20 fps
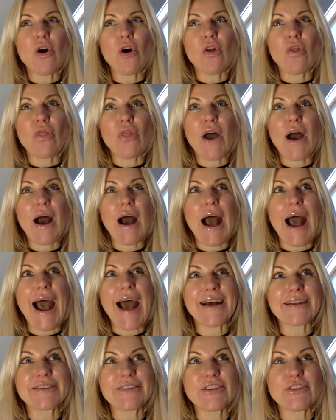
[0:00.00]
on that
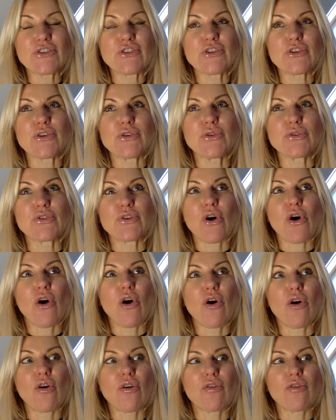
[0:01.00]
attitude
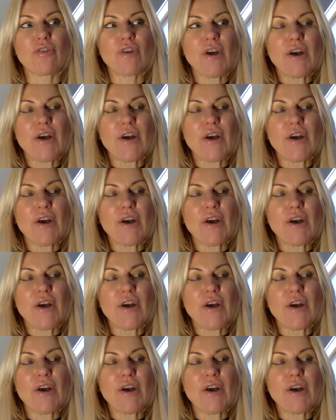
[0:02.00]
of